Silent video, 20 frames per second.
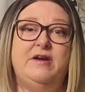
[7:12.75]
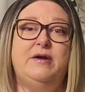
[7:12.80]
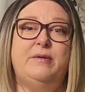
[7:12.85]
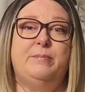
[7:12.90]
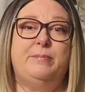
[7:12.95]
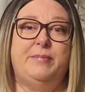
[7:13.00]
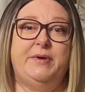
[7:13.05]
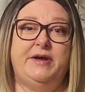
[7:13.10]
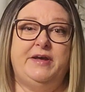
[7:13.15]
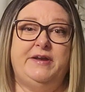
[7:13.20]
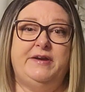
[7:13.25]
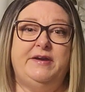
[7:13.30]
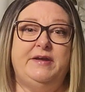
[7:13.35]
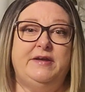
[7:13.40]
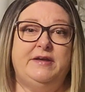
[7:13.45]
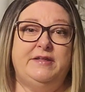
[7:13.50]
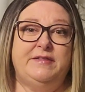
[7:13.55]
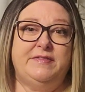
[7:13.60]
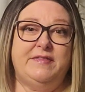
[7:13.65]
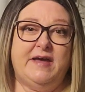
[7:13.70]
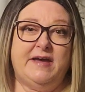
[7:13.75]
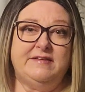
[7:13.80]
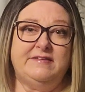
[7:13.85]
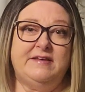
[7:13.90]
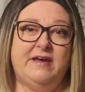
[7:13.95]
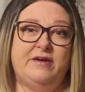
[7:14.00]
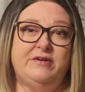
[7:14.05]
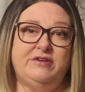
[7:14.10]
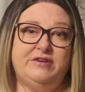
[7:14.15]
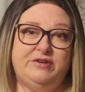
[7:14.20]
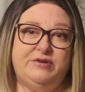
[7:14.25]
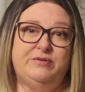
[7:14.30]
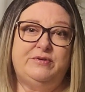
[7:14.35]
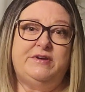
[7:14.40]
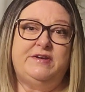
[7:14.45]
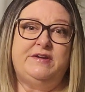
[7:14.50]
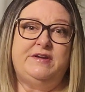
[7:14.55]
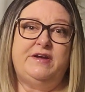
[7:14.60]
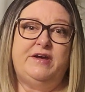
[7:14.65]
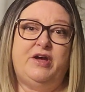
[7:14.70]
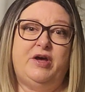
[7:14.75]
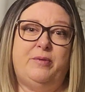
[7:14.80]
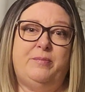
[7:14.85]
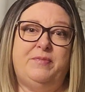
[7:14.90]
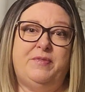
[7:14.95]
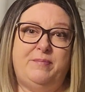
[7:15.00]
but that's how you can help